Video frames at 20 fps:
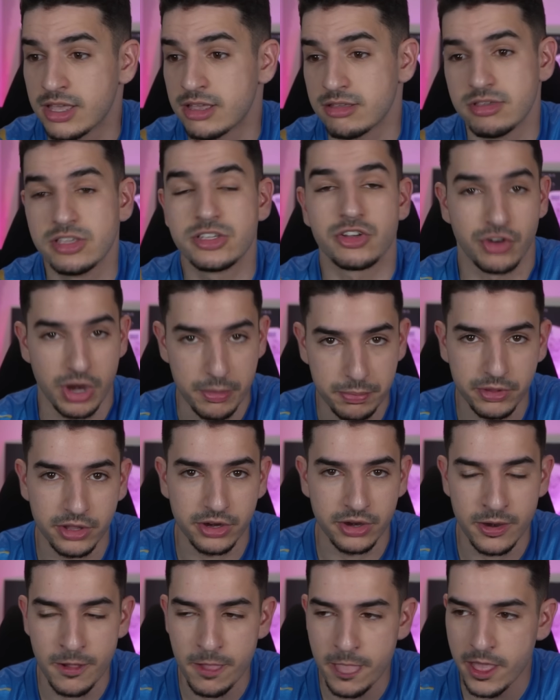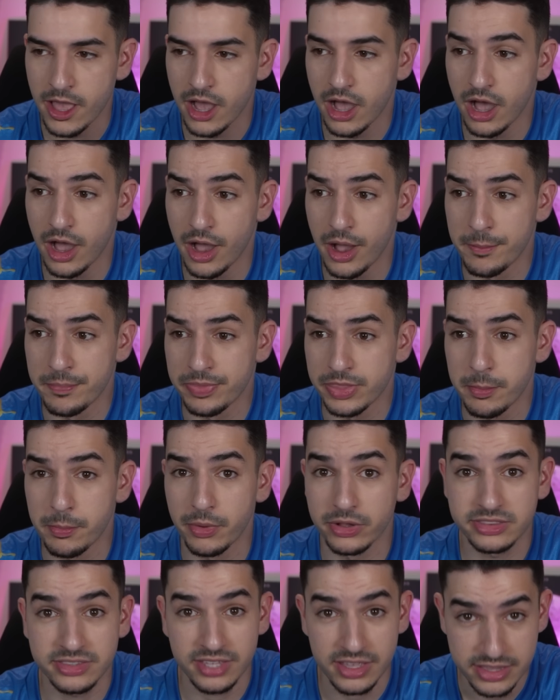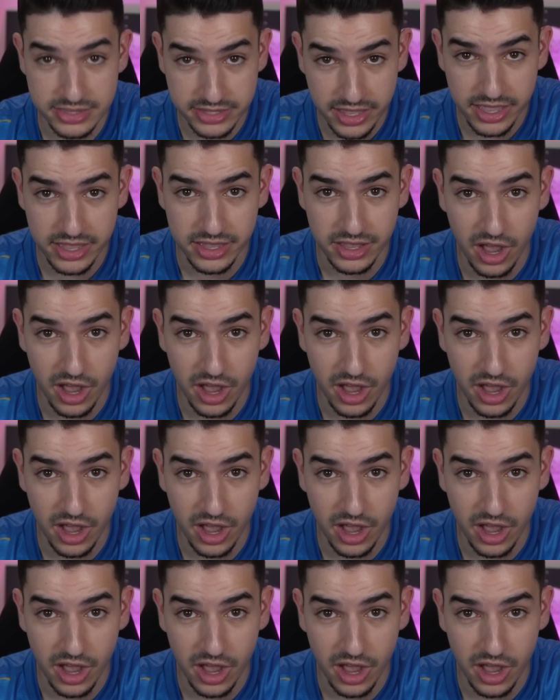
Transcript: He's a great player. But today,